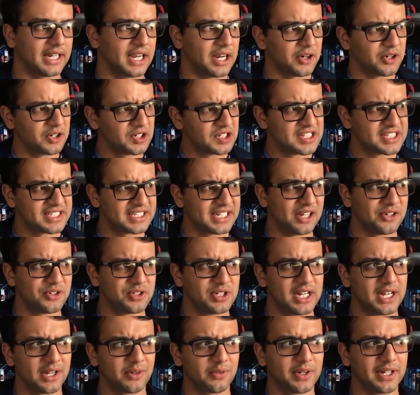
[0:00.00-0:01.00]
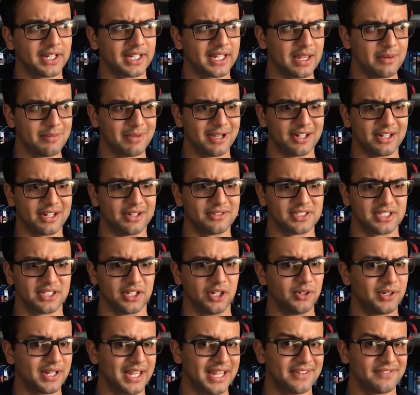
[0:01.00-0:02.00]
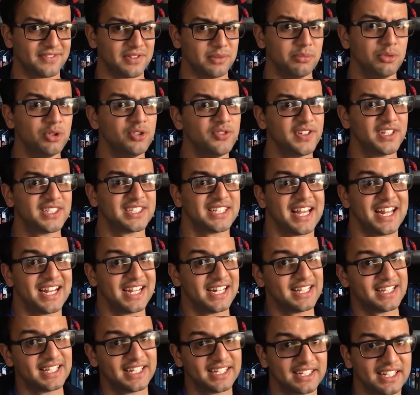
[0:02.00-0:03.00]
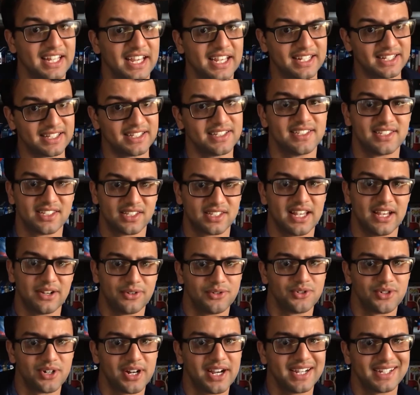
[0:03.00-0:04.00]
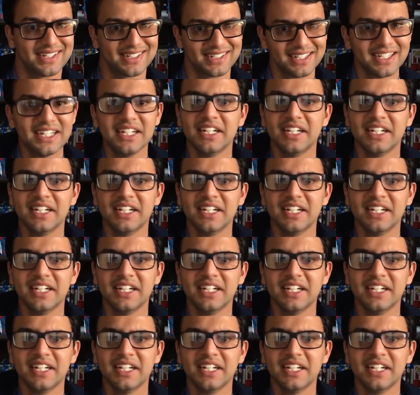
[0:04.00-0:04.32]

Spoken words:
I heard the soundtrack when it came out, and I was like, okay, if the movie's anything like this soundtrack,